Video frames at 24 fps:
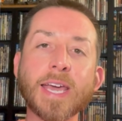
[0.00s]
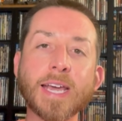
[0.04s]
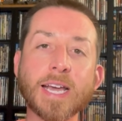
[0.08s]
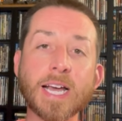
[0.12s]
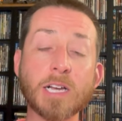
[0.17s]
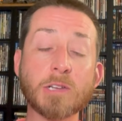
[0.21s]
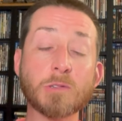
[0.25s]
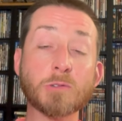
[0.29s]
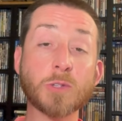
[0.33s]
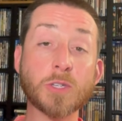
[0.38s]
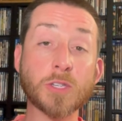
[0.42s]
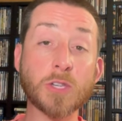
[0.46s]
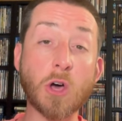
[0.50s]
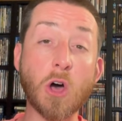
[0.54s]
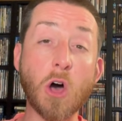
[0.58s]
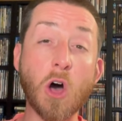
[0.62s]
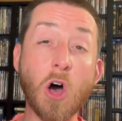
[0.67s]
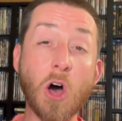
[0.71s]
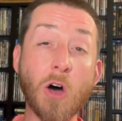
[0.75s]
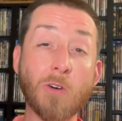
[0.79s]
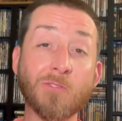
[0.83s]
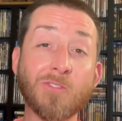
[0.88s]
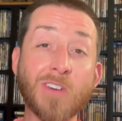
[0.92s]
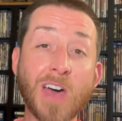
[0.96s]
It comes with
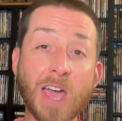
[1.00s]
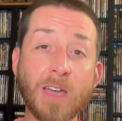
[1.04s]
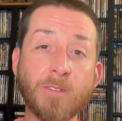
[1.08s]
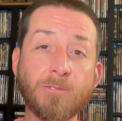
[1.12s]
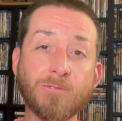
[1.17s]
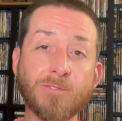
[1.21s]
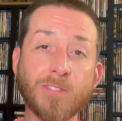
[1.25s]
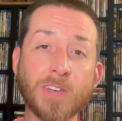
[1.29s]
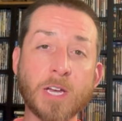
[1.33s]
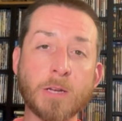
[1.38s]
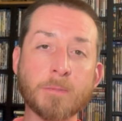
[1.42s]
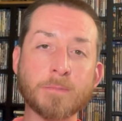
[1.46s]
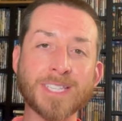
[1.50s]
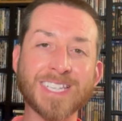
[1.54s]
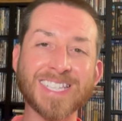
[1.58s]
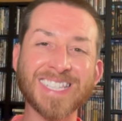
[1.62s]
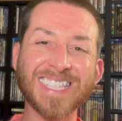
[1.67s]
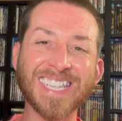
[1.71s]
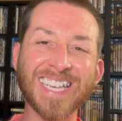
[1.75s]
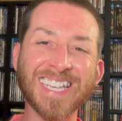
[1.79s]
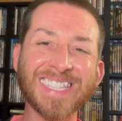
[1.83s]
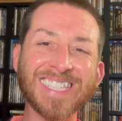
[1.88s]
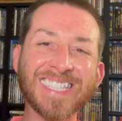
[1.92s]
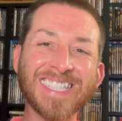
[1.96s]
all five films.
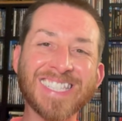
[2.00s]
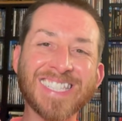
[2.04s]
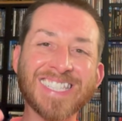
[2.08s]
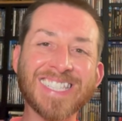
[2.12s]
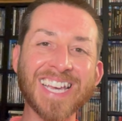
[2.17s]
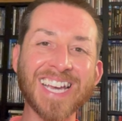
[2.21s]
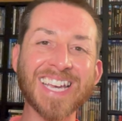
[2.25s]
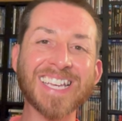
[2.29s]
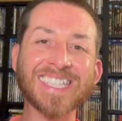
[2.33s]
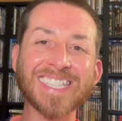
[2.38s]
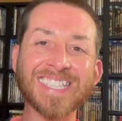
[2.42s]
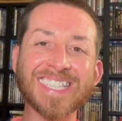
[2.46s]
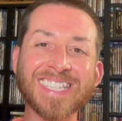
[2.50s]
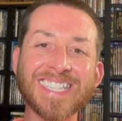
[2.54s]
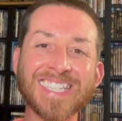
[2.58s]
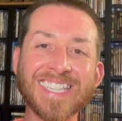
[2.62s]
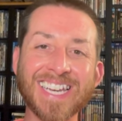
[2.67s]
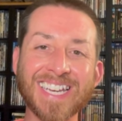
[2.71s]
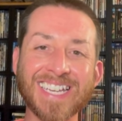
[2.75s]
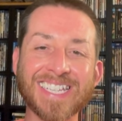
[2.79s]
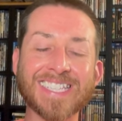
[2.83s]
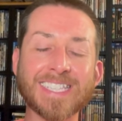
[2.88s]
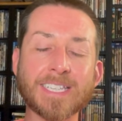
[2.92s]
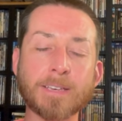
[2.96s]
It's a
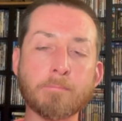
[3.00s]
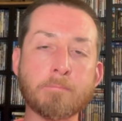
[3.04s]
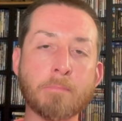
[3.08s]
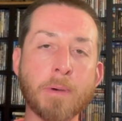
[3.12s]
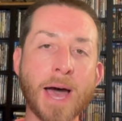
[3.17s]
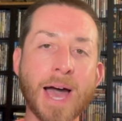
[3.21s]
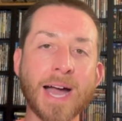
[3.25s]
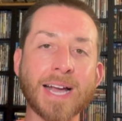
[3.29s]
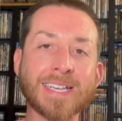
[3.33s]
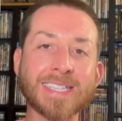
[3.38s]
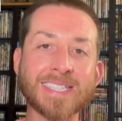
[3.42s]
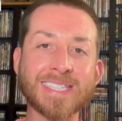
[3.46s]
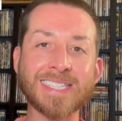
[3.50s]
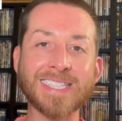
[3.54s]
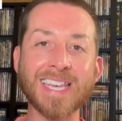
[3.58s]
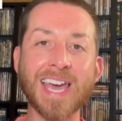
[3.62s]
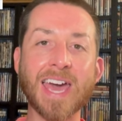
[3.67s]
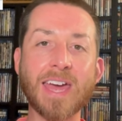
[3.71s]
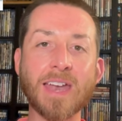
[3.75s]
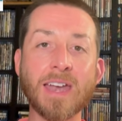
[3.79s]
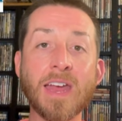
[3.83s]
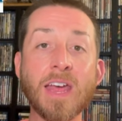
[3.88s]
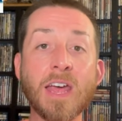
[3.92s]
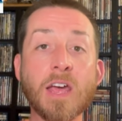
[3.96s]
6-disc box
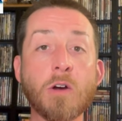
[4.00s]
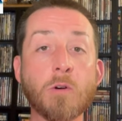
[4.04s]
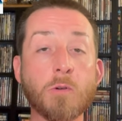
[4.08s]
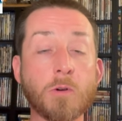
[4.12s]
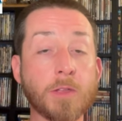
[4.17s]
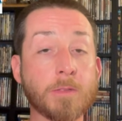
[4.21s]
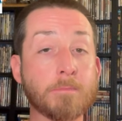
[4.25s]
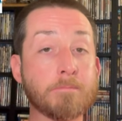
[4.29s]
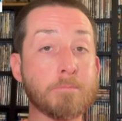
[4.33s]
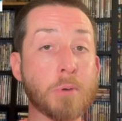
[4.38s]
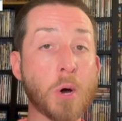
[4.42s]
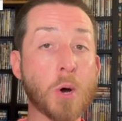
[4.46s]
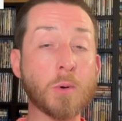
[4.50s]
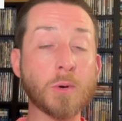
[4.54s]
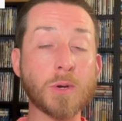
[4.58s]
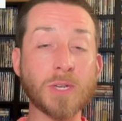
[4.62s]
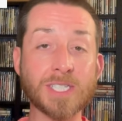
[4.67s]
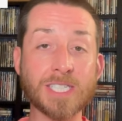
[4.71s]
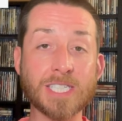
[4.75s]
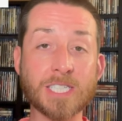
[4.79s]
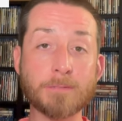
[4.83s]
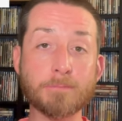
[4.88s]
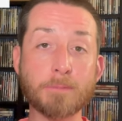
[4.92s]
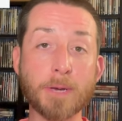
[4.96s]
set with
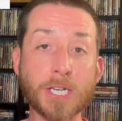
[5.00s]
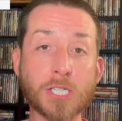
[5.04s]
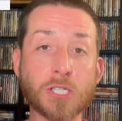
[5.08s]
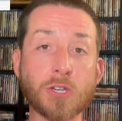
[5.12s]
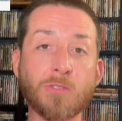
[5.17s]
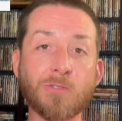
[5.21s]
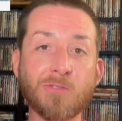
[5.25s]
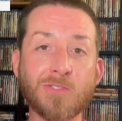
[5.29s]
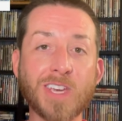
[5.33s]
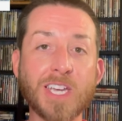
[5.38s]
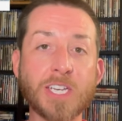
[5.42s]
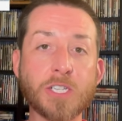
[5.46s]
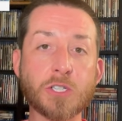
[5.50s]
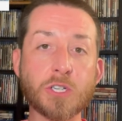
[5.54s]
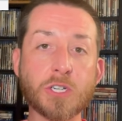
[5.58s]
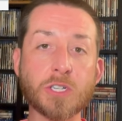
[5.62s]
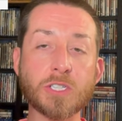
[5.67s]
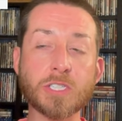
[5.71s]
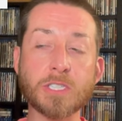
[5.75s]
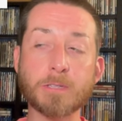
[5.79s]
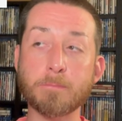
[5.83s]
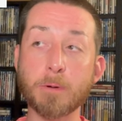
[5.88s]
bonus special features.